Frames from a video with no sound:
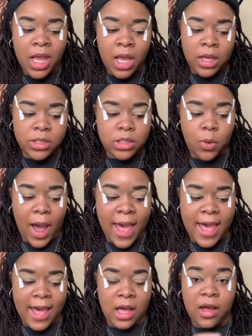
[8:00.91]
So I
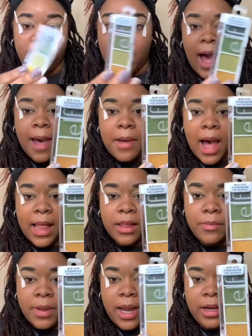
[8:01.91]
have Hot
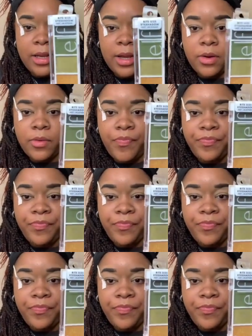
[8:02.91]
Jalapeno,